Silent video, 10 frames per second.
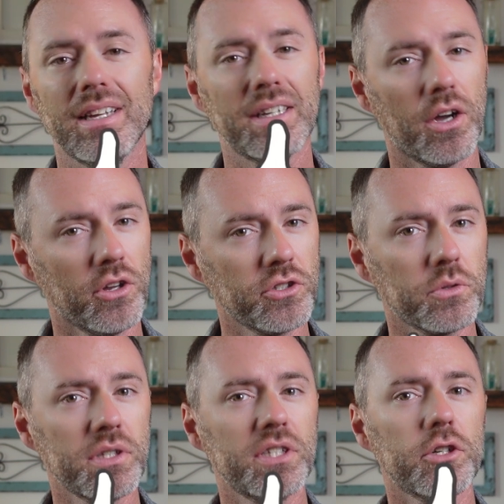and also
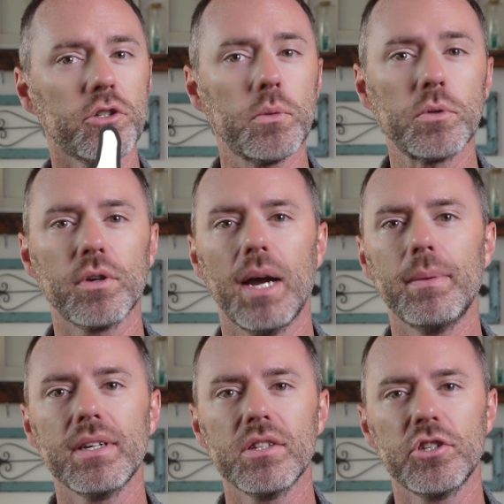consider
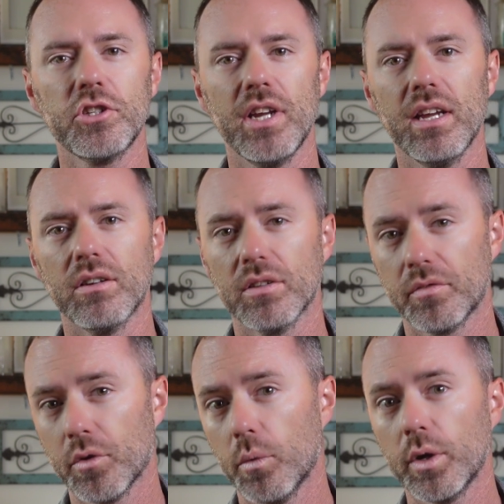subscribing to this channel if
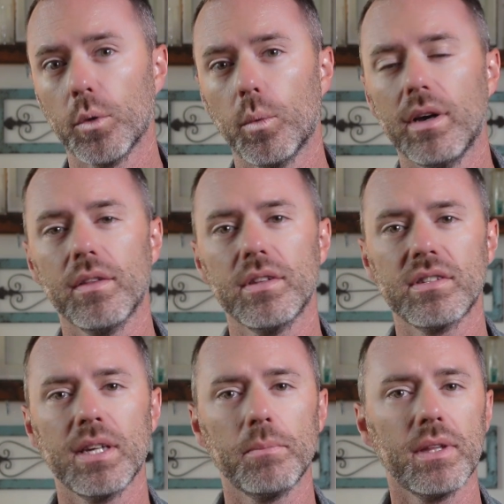growing your wealth is
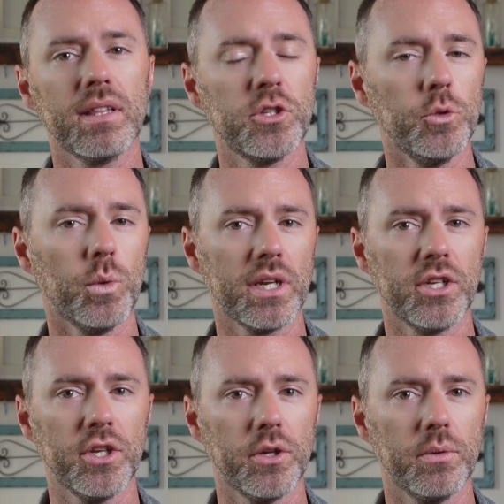something that you want to
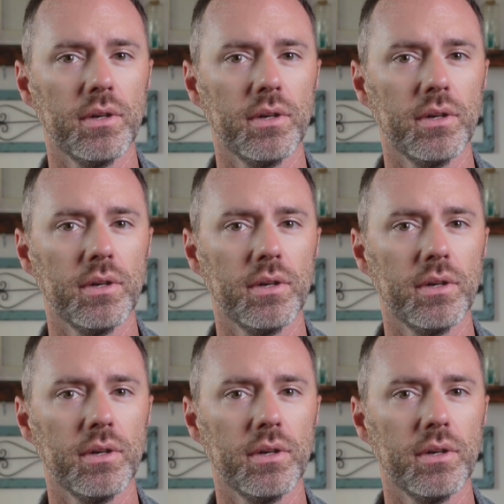do.